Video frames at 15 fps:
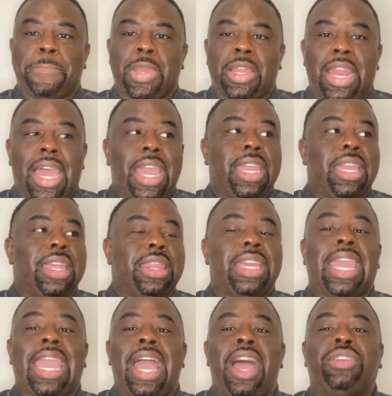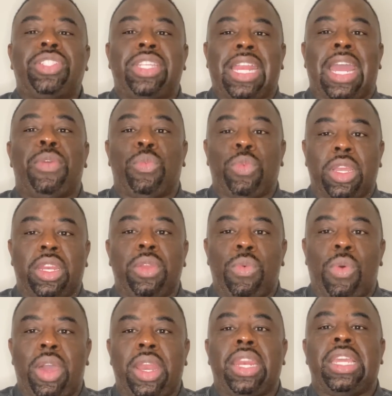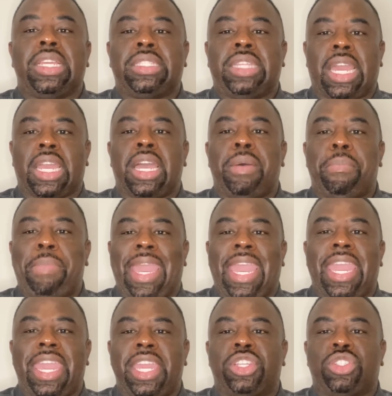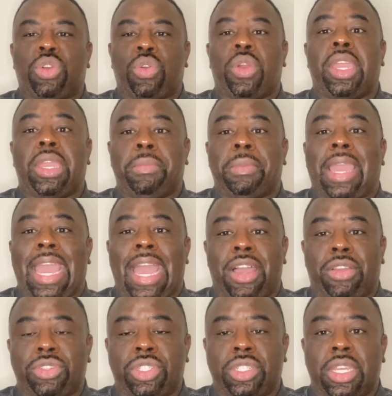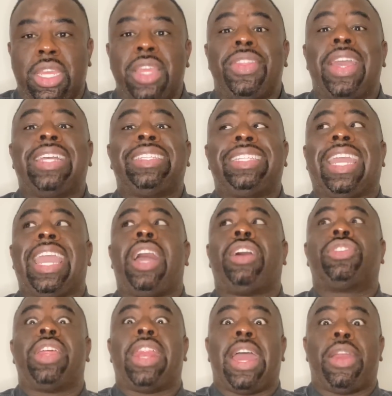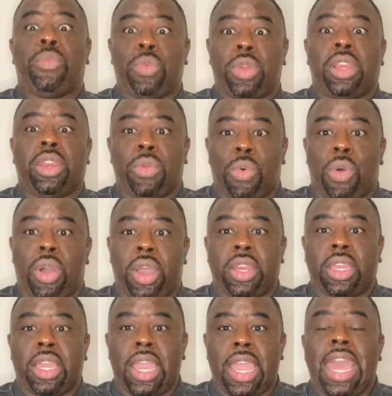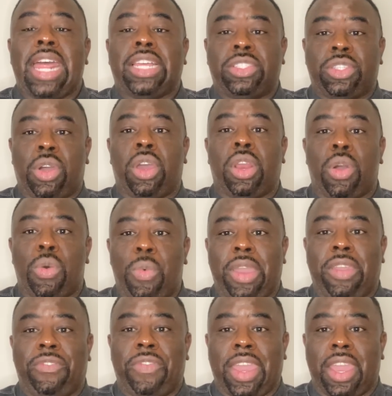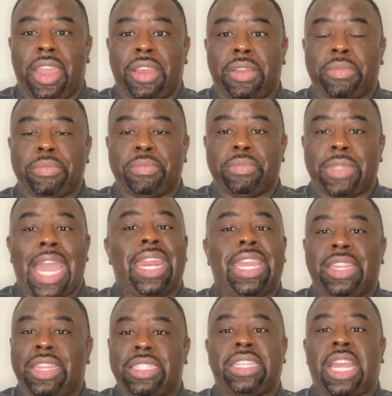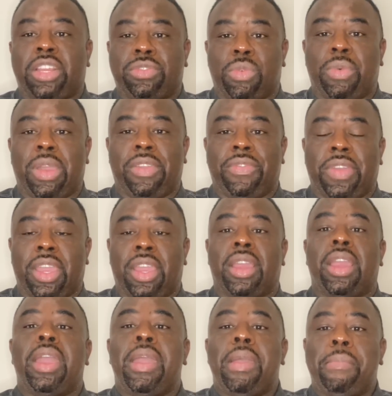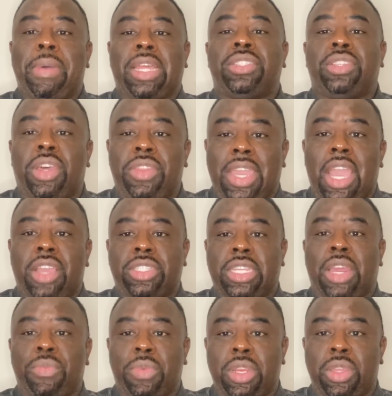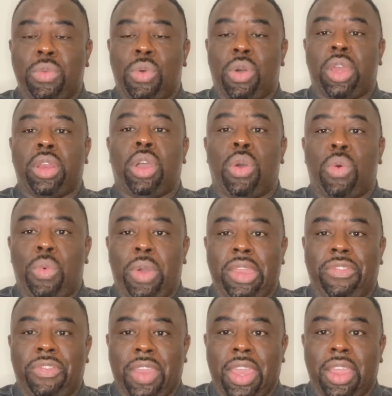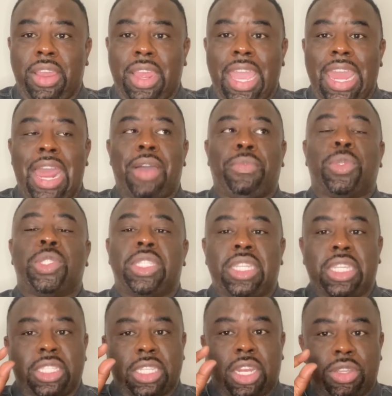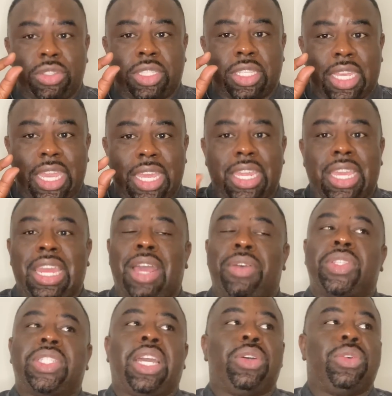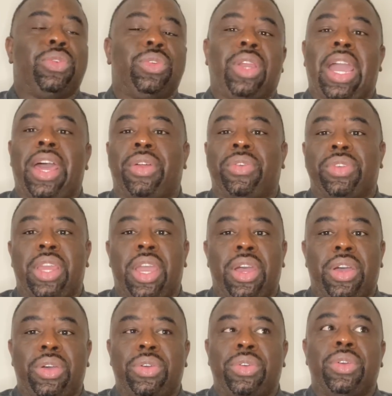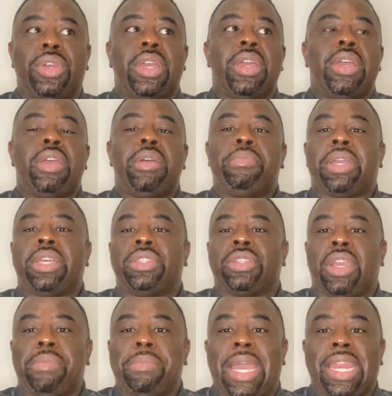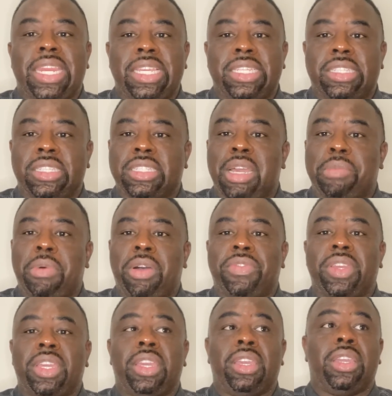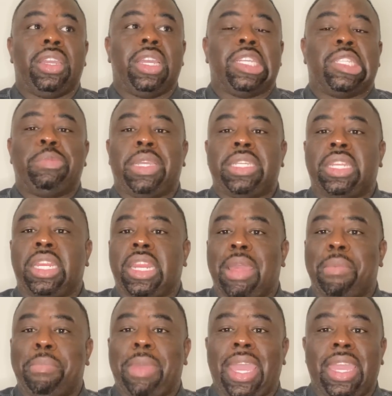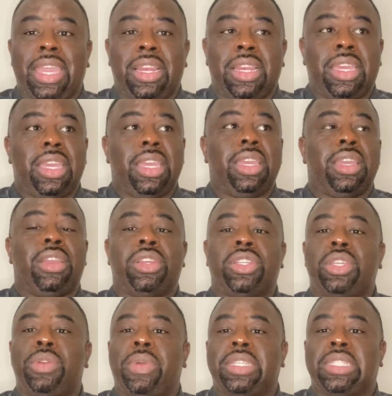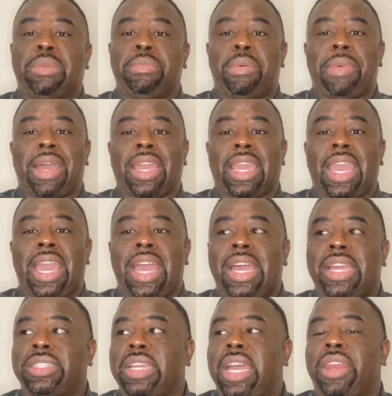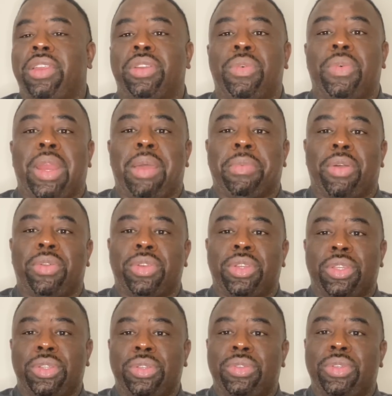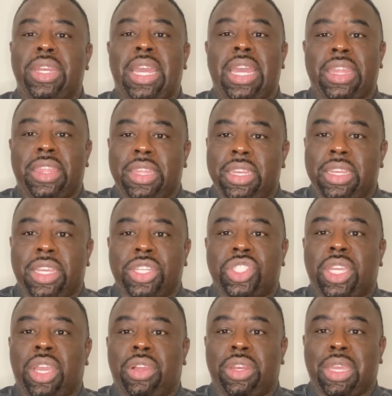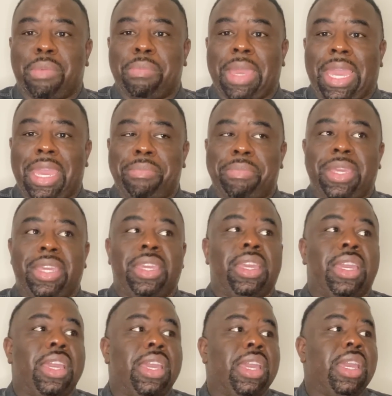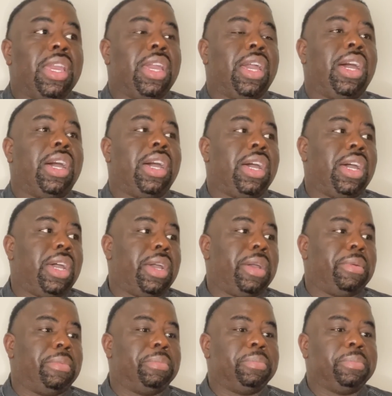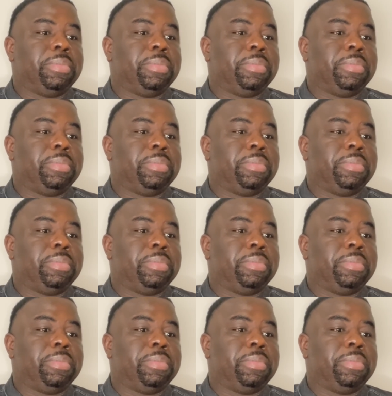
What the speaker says: Like, the couch that I really wanted is like a beige cream couch. That's the couch that I really want. And I saw it on Wayfair. I didn't get this couch from Wayfair. But I saw the couch that I really want on Wayfair. And I was this close to getting it. I was like, ooh, girl, I don't know. Because, girl, my niece has come over here, especially that Bailey. Girl, she weighs some on my couch. I don't know what I'm going to do. Nothing, because she only a baby. That's